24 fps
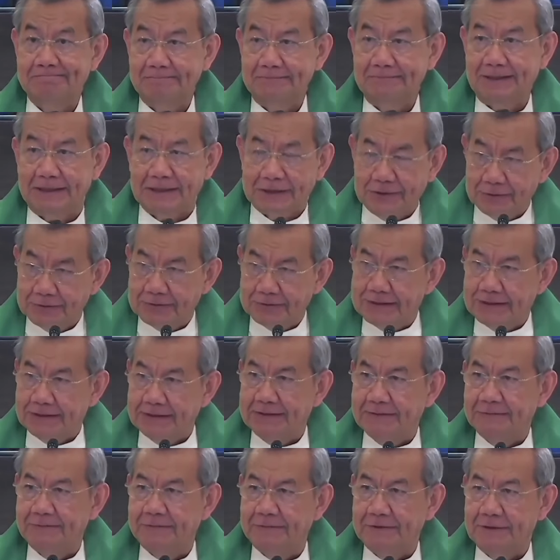thank you
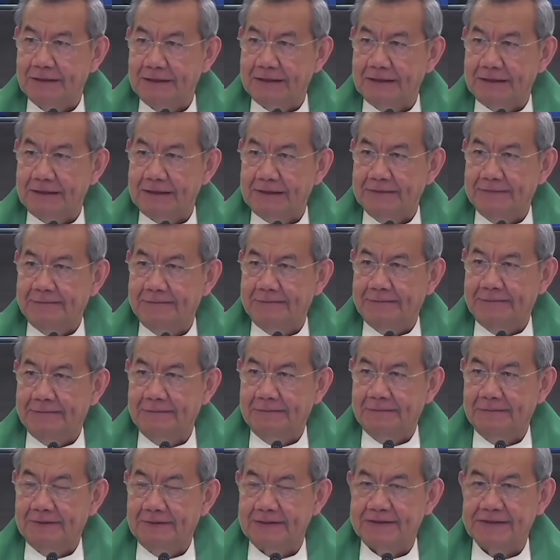again for the love,
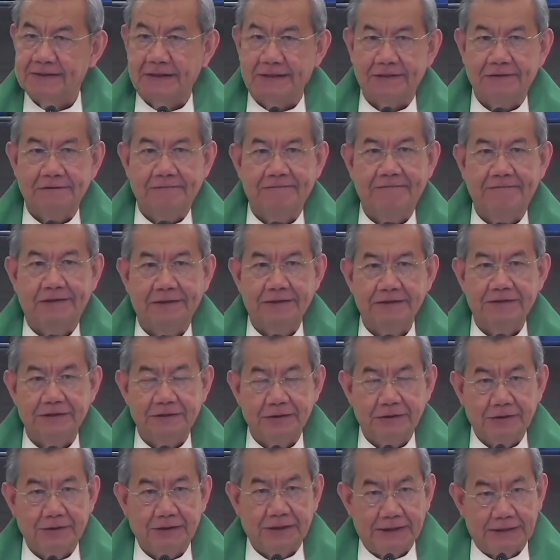the sacrifice
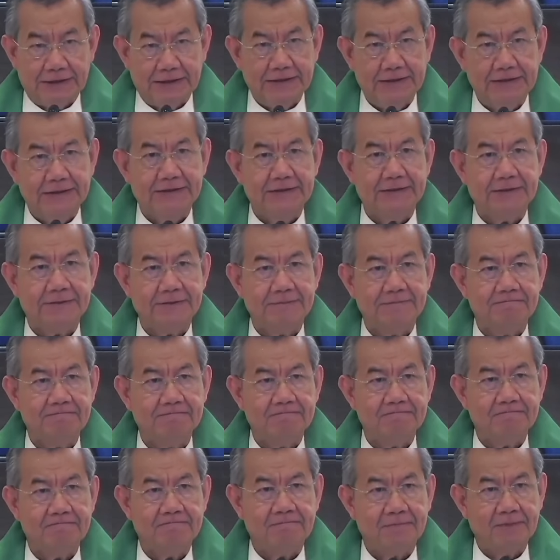in your hearts,
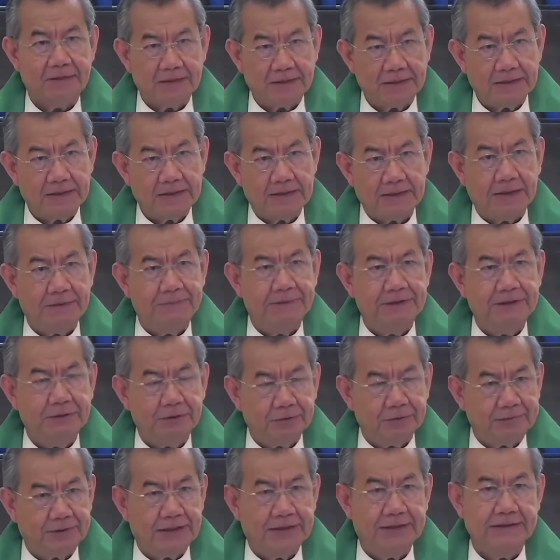coming
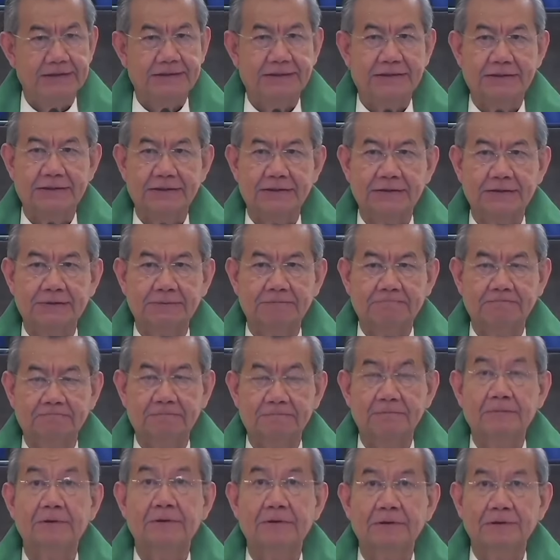to Mass,
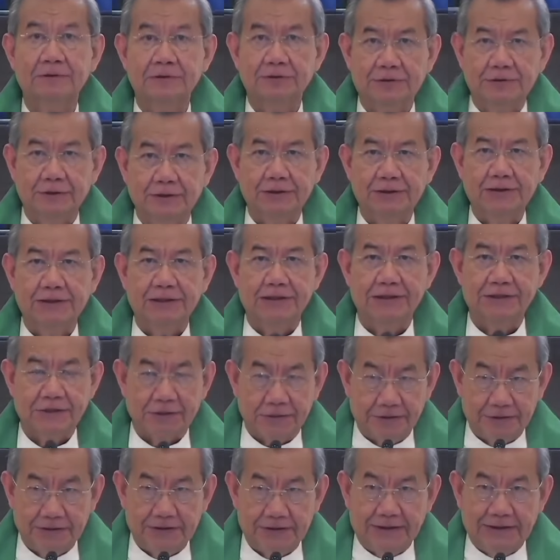joining us
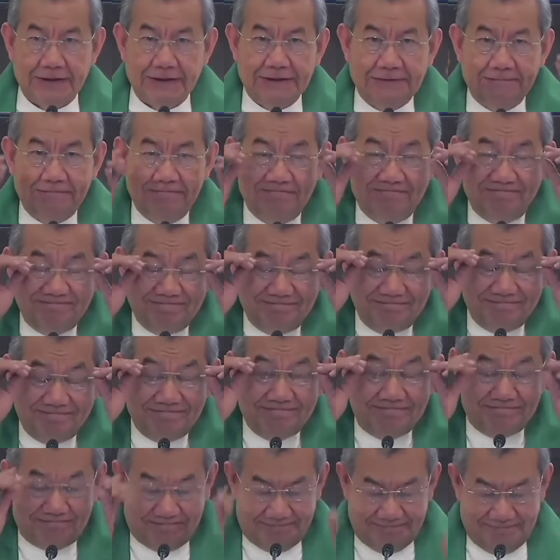online.
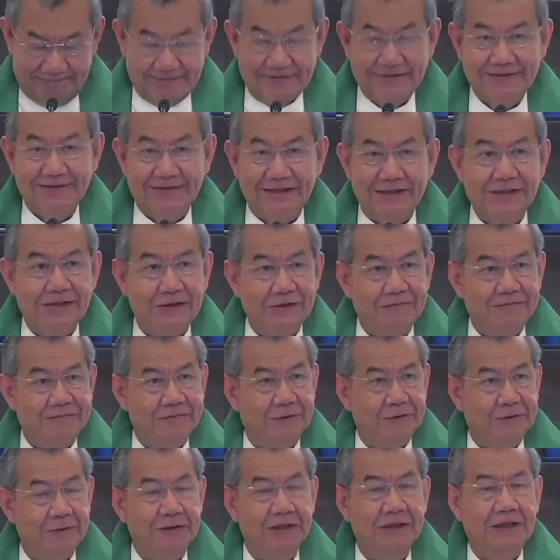Thank you
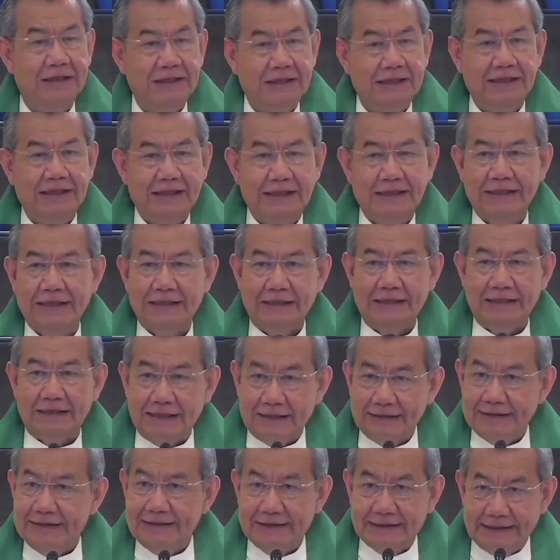for
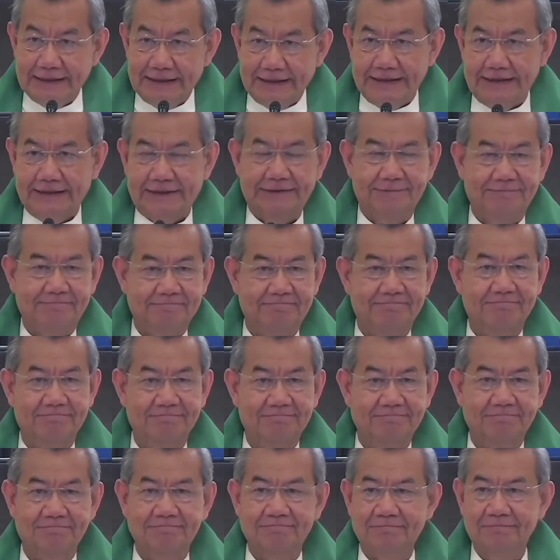liking
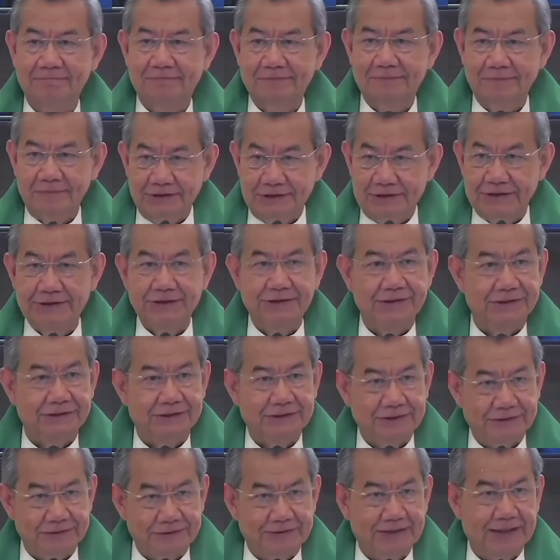Jesus
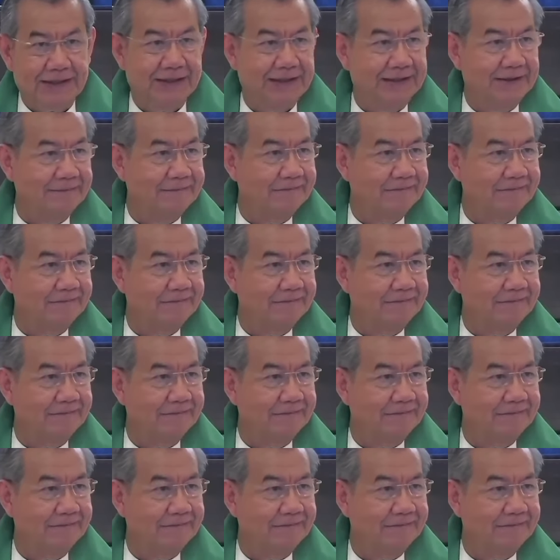today.